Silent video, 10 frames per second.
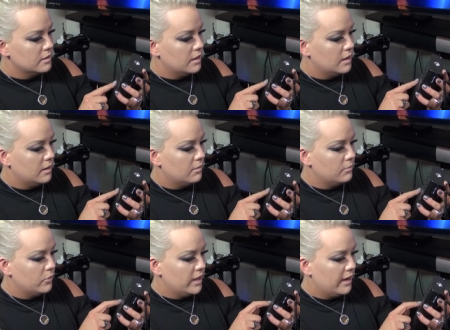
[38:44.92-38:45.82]

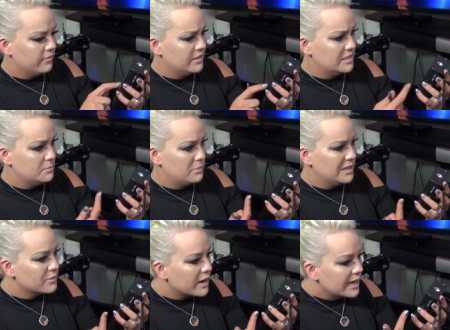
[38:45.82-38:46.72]
Um, we have the
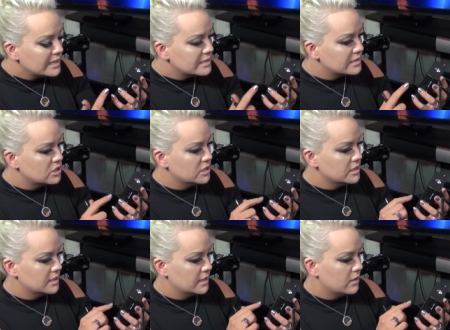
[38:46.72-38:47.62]
speed rates.
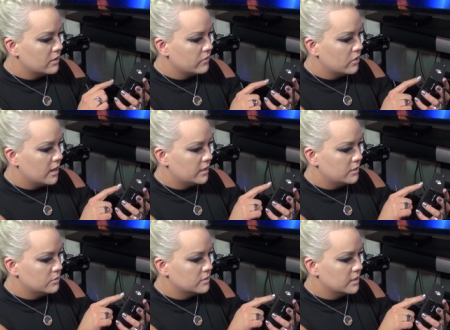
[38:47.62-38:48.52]
Jesus, I don't even know how to
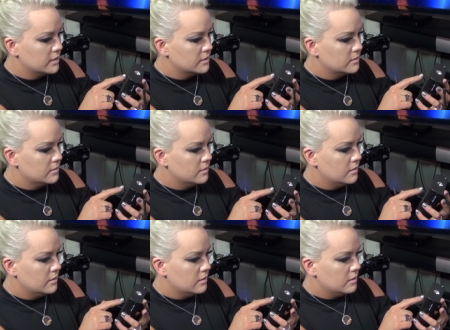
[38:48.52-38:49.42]
use this.
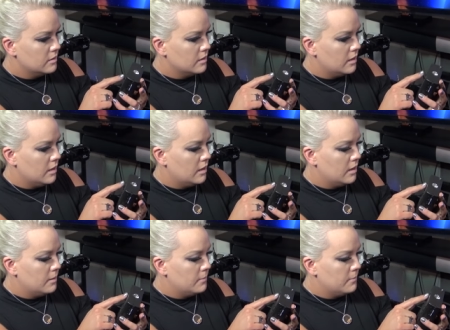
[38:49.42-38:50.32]

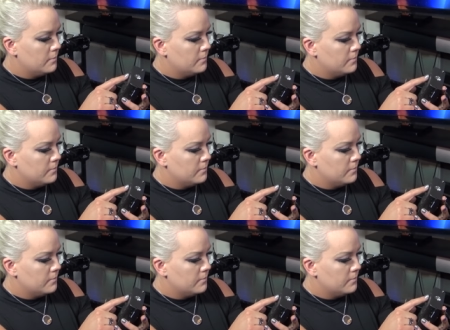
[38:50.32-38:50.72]
Um,